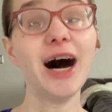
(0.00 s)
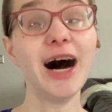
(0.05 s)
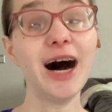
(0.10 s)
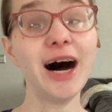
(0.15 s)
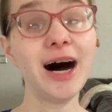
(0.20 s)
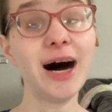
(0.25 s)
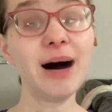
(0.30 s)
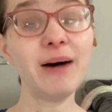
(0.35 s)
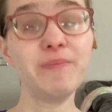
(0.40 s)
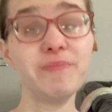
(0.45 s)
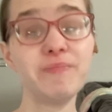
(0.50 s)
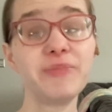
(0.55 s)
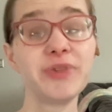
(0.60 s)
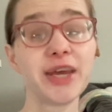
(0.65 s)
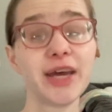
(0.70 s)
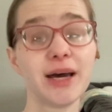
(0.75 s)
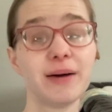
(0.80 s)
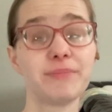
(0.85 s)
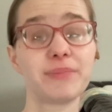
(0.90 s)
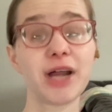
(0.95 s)

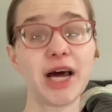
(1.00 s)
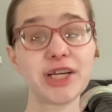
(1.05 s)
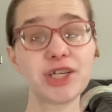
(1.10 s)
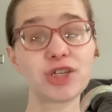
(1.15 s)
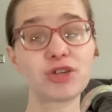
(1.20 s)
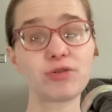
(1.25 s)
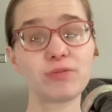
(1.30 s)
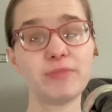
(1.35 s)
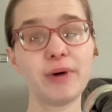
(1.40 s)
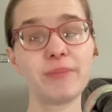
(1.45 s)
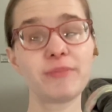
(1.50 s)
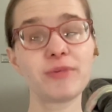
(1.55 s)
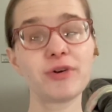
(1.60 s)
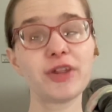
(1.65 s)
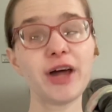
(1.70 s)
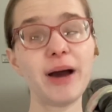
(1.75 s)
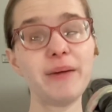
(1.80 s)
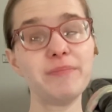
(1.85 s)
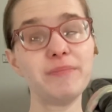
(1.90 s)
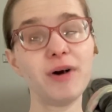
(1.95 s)
But I just remember
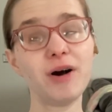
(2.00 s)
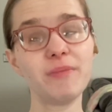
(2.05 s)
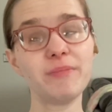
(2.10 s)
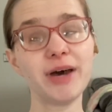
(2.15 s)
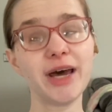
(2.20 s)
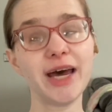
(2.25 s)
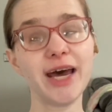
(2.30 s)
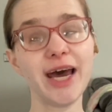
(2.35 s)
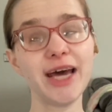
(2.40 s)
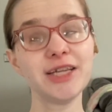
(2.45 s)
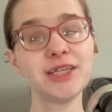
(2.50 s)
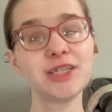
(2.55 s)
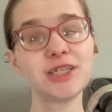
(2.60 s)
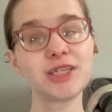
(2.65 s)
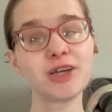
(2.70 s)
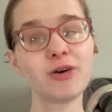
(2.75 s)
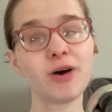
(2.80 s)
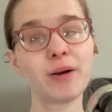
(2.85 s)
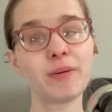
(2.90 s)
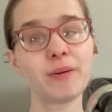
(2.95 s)
that moment, and
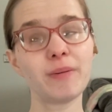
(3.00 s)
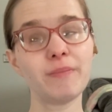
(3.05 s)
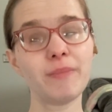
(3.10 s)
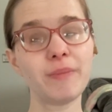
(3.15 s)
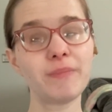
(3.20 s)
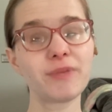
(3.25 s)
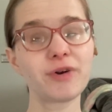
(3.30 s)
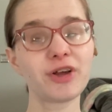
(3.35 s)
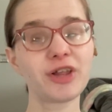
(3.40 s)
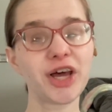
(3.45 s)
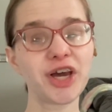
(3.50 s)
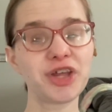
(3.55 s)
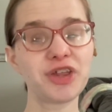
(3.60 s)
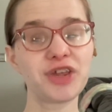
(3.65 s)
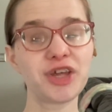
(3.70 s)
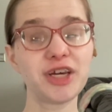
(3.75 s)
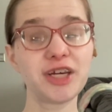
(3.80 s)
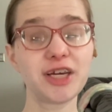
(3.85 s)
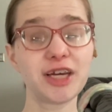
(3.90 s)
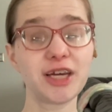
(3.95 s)
so I remember like
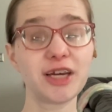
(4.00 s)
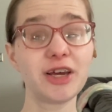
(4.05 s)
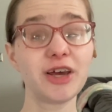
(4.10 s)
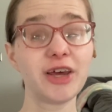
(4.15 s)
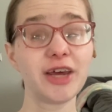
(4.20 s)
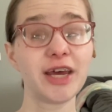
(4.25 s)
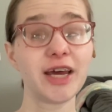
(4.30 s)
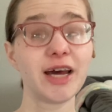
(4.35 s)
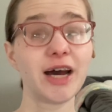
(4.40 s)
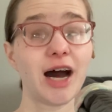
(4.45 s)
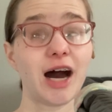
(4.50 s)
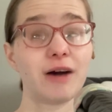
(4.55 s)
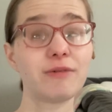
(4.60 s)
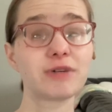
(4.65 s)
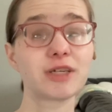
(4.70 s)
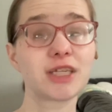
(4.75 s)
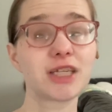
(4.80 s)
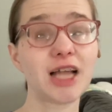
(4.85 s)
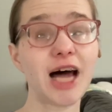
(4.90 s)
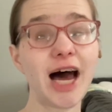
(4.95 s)
thinking, I
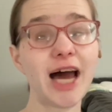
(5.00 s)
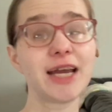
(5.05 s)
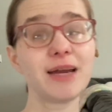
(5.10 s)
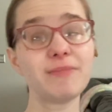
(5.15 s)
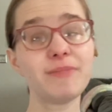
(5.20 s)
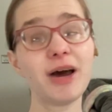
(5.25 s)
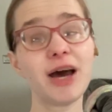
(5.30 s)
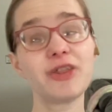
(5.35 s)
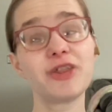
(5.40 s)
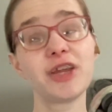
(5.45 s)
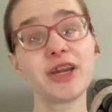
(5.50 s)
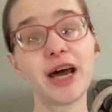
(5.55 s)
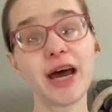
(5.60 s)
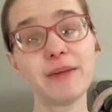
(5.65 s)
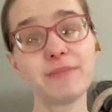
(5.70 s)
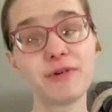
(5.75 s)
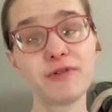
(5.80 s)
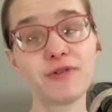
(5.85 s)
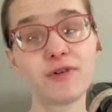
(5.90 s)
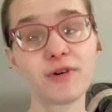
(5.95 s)
was lying in bed the
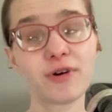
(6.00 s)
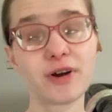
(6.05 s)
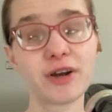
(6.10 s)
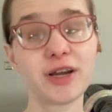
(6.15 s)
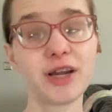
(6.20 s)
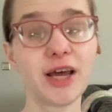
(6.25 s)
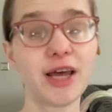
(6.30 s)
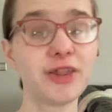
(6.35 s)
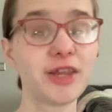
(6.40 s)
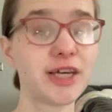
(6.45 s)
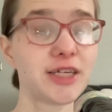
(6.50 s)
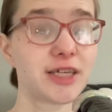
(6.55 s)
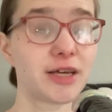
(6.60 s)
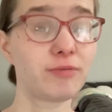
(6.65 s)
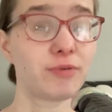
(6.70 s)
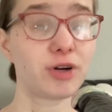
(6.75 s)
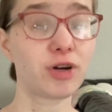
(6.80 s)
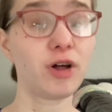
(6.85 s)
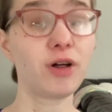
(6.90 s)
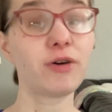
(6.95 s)
night before, and they said,
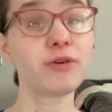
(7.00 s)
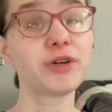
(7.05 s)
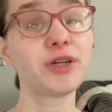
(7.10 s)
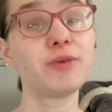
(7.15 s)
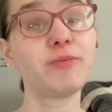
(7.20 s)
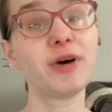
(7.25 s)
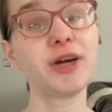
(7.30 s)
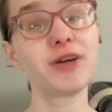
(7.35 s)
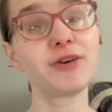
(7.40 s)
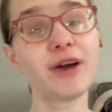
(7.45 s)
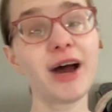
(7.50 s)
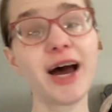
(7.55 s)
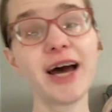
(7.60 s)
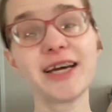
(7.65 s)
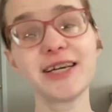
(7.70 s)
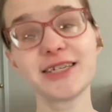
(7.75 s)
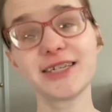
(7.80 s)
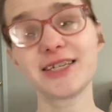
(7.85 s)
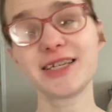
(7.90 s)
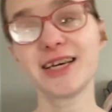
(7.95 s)
what color do you want your
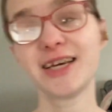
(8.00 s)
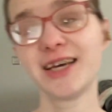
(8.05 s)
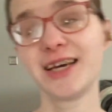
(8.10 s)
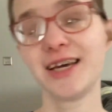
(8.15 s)
eyes?